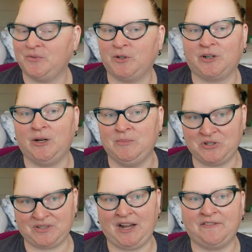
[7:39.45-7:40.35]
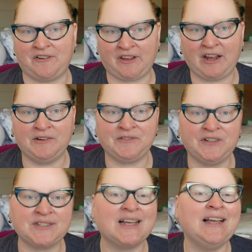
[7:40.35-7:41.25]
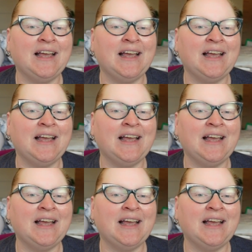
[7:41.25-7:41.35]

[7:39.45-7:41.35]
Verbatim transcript: or come just after the conference.